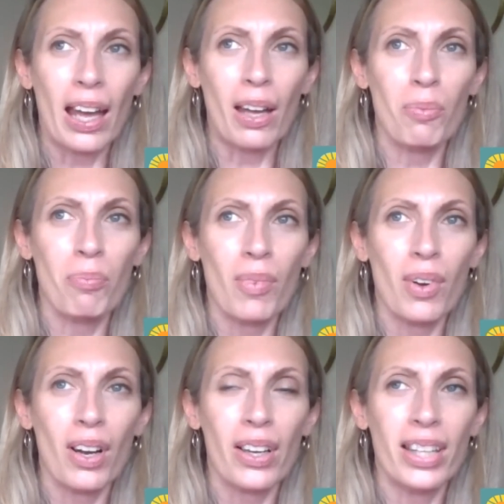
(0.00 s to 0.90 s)
I
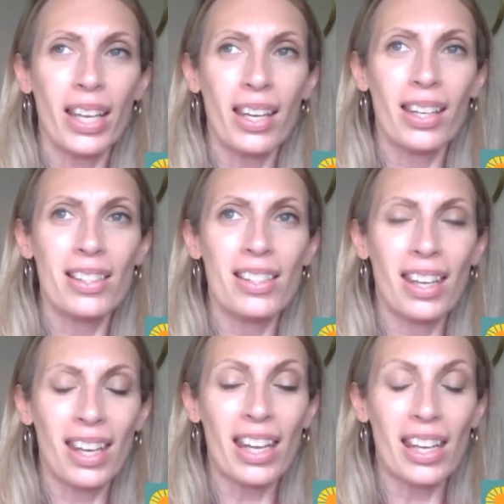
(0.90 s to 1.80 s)
think it's
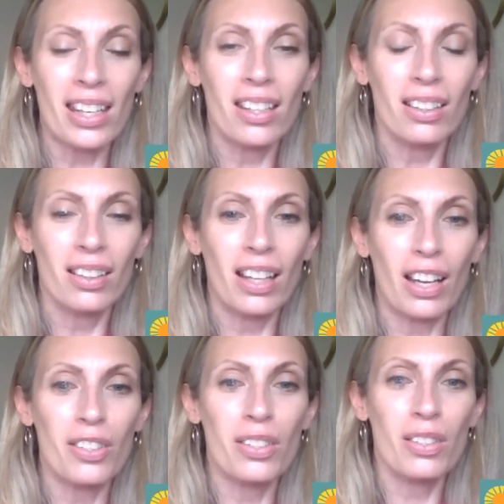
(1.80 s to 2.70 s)
key
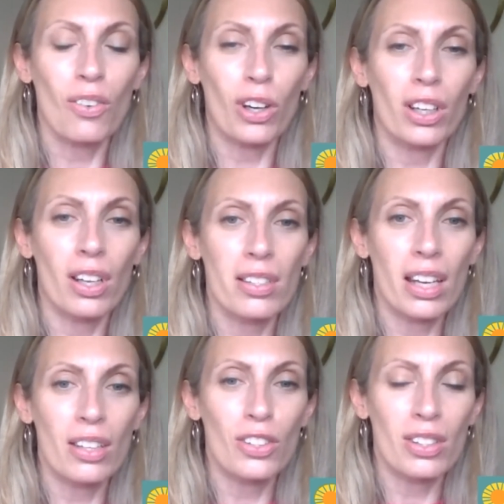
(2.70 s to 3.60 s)
that
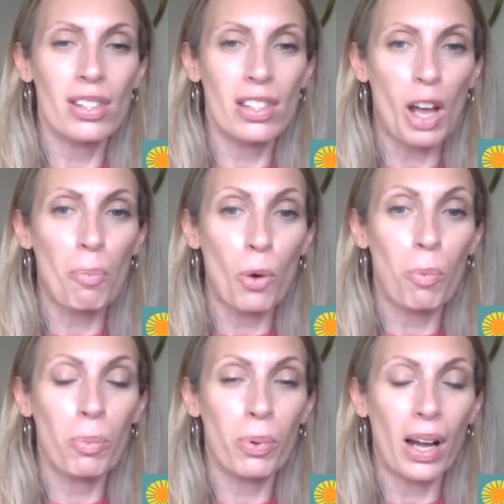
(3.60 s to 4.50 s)
organisations step
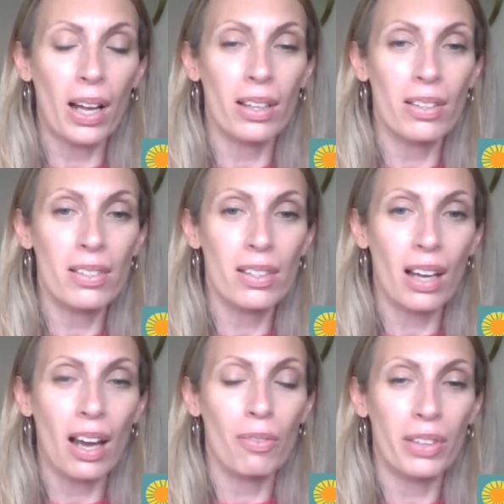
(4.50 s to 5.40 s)
up
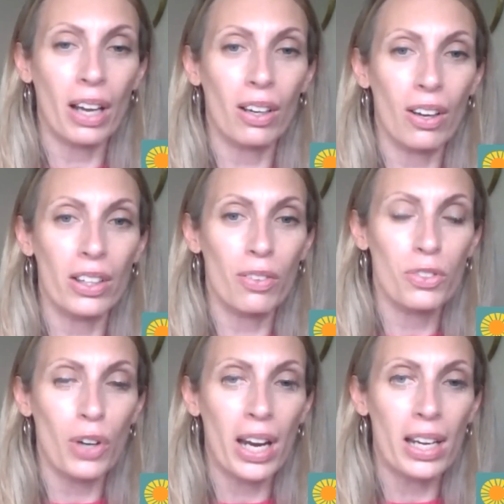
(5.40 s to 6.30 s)
and have that kind
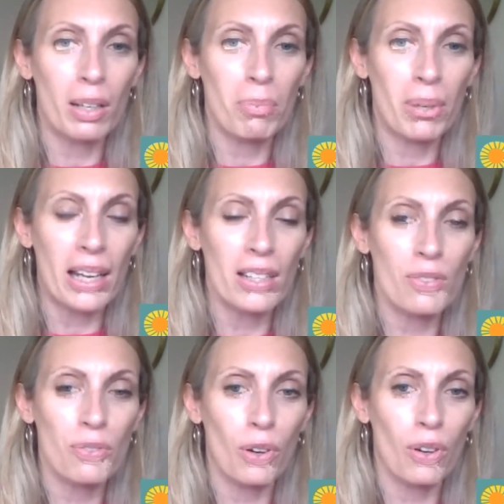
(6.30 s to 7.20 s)
of training in
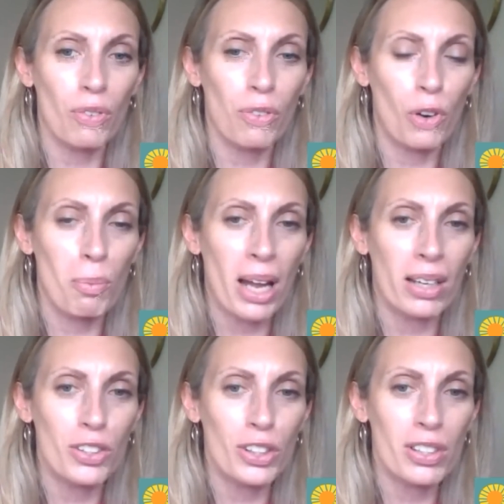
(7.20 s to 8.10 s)
place for
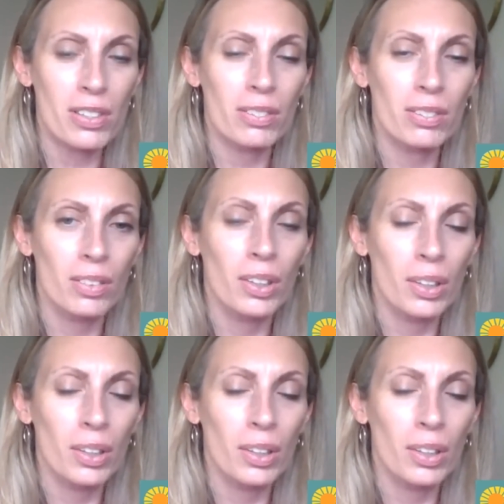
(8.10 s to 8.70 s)
managers.